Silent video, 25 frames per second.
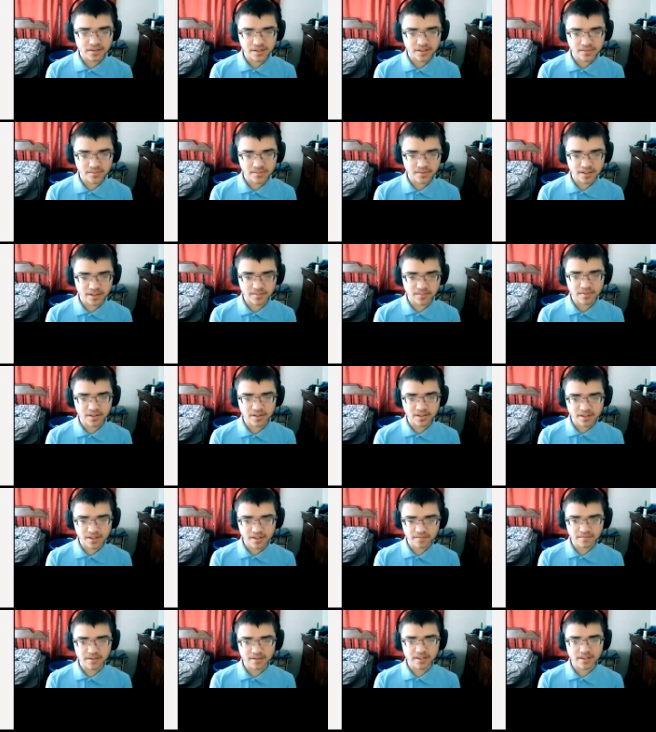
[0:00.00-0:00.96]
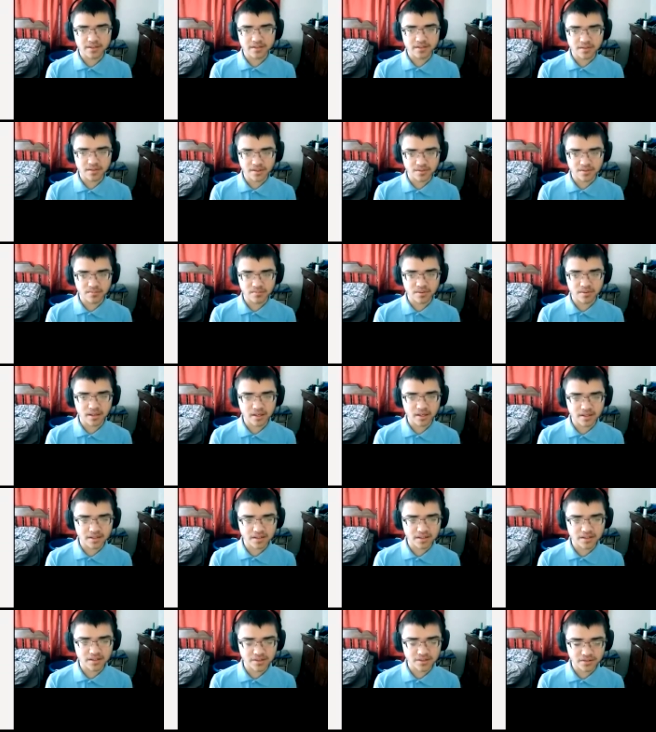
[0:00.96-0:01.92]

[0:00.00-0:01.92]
is where a bunch of vectors are plotted